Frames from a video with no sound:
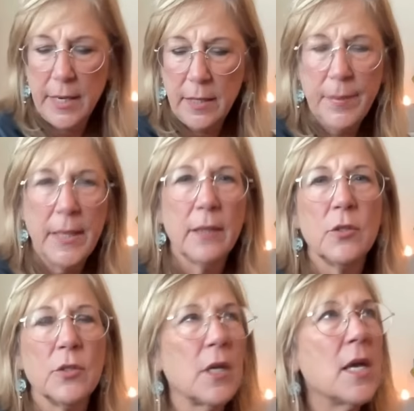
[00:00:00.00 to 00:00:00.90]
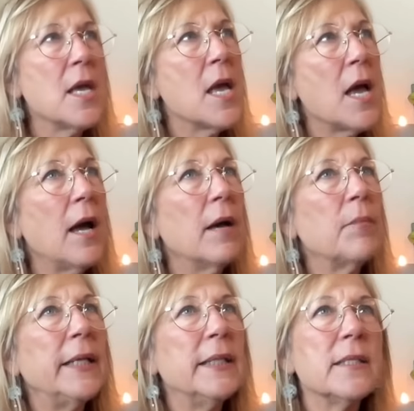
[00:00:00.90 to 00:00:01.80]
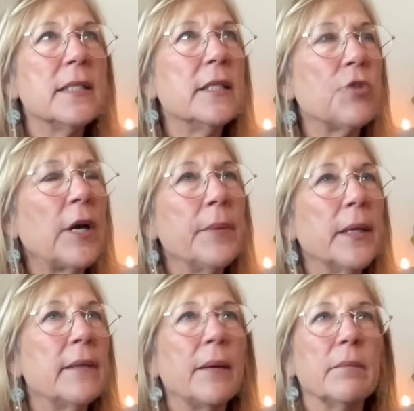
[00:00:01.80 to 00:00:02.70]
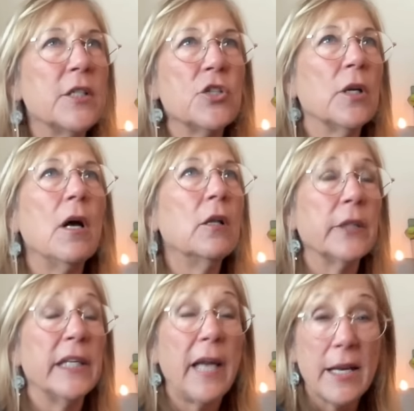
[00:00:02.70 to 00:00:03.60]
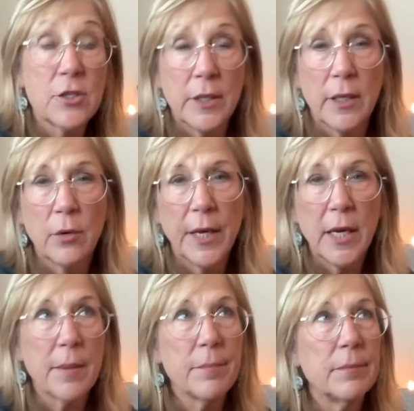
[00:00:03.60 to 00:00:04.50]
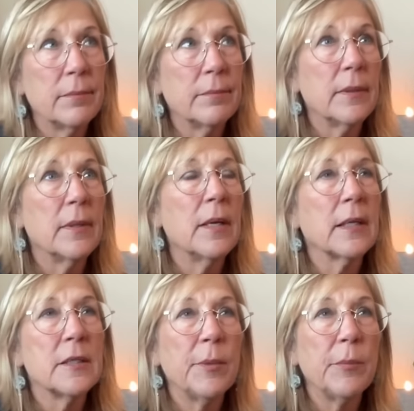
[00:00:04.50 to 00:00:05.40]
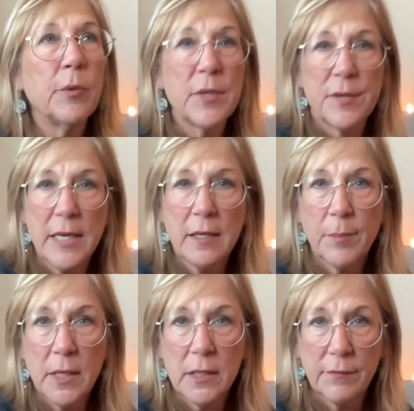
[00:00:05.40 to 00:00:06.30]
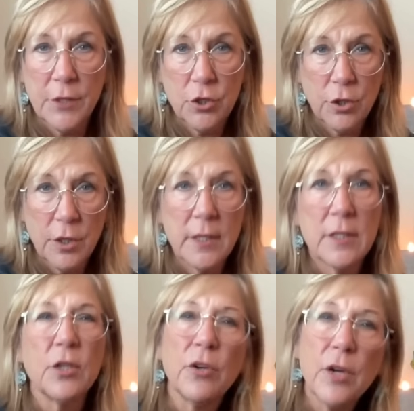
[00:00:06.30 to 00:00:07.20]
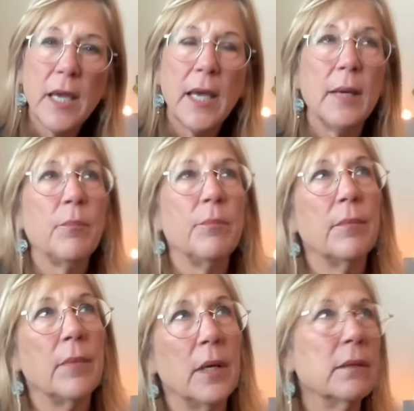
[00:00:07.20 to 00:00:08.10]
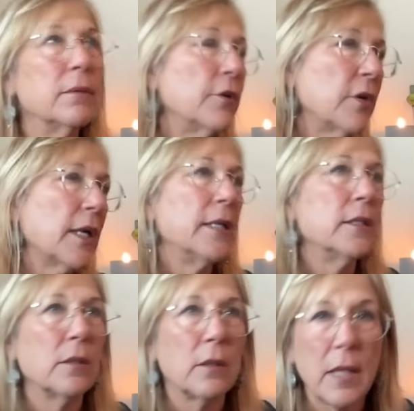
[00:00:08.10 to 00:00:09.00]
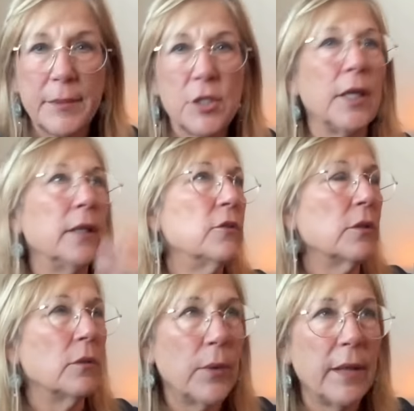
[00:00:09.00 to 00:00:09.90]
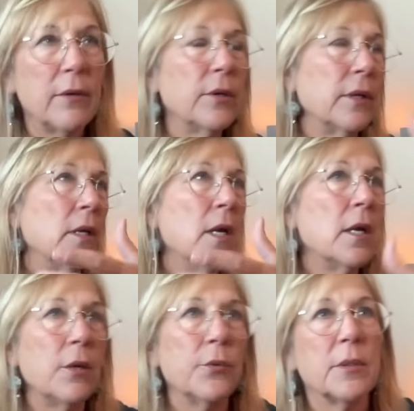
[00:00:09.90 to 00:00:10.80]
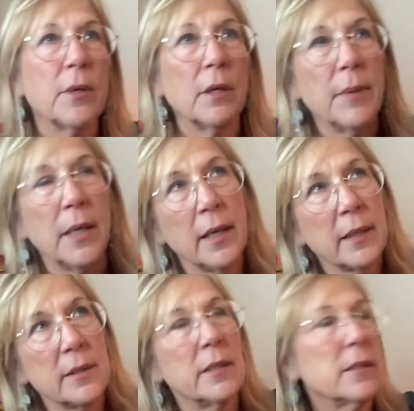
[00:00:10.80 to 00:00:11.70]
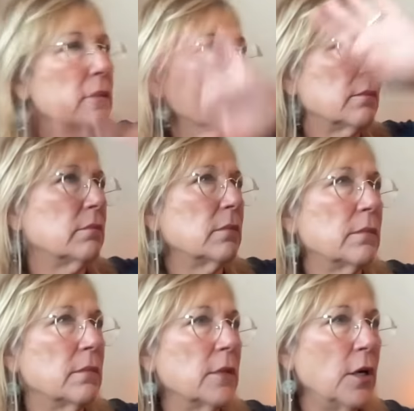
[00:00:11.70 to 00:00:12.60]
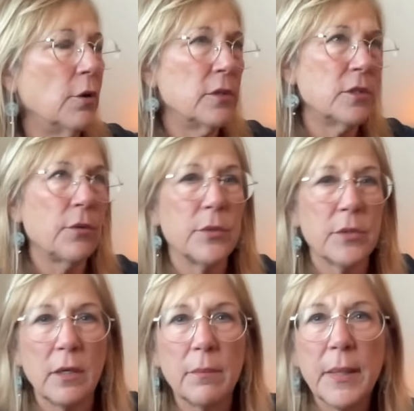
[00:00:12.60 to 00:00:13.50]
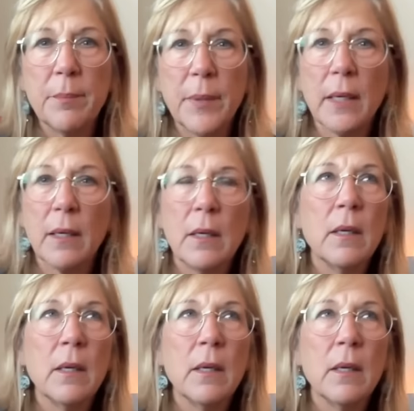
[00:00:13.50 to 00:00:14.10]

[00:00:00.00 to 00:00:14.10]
of Pentacles. I didn't see it dropping that much at all, and actually going up, because people were saying because of insurance and hurricanes and climate change and the weather, and there was going to be an exodus, you know, and so there was going to be a big